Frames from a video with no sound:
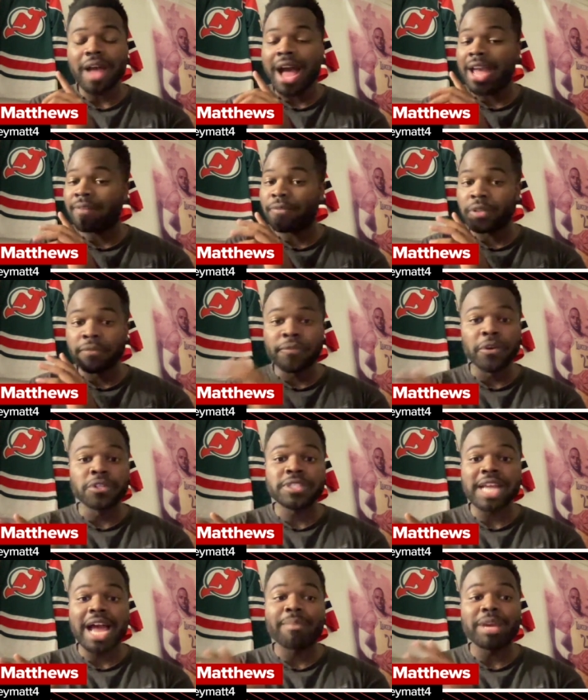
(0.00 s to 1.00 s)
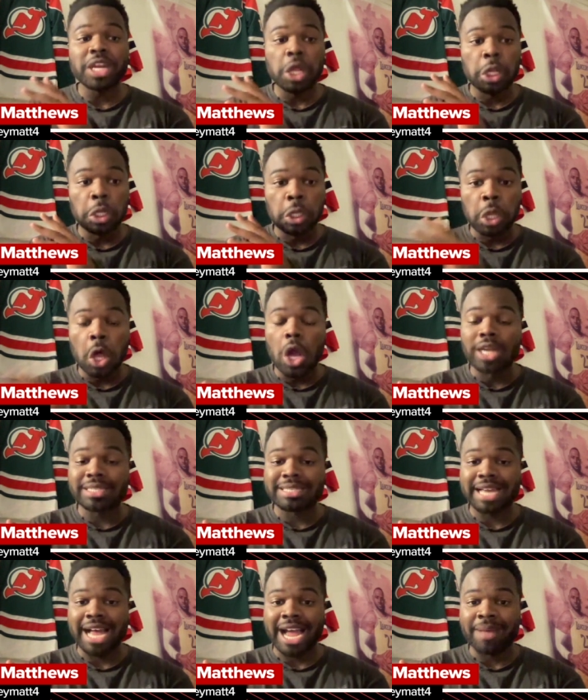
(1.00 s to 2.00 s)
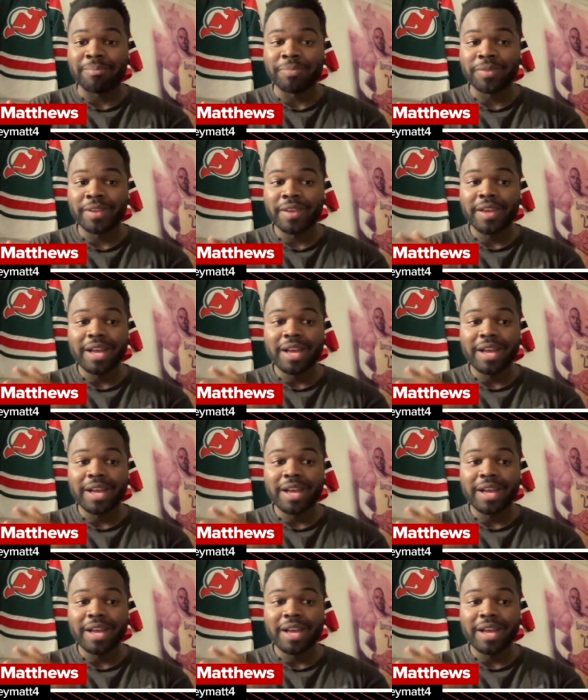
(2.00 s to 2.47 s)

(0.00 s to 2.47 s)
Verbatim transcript: I, for the first time in a long time,